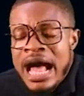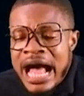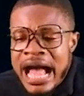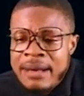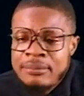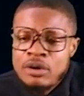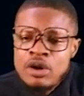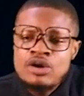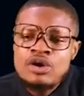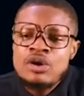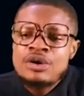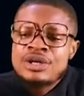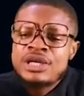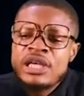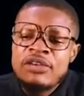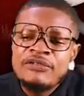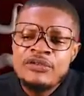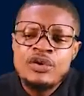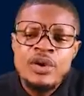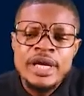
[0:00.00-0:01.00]
I'm going to
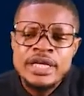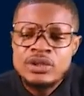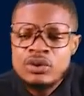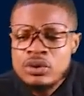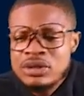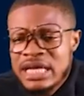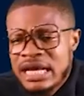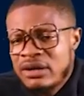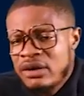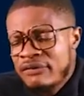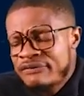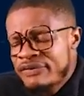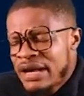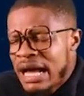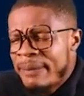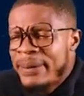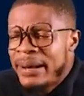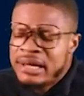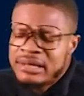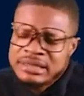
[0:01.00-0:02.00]
give you a total of
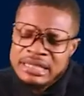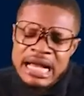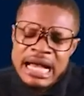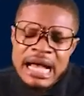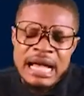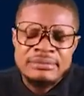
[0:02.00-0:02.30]
about